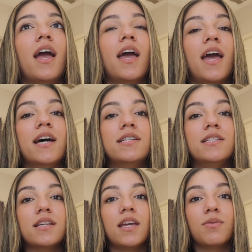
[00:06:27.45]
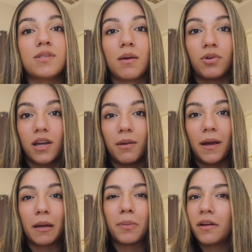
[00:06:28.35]
And he was able to get it
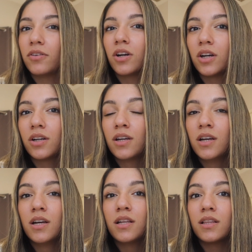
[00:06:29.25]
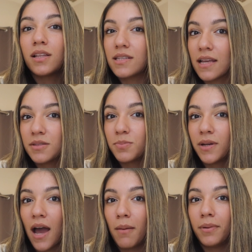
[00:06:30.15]
back. But I've heard that this has been
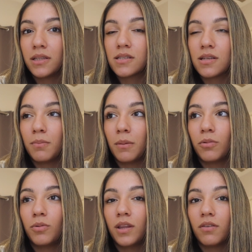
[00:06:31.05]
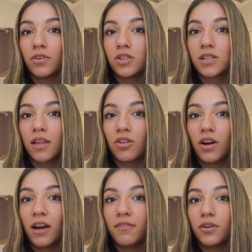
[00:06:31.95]
happening to some people when they first get their
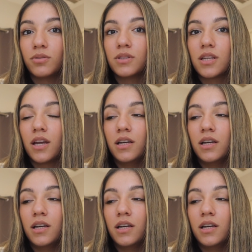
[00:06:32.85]
iPhones.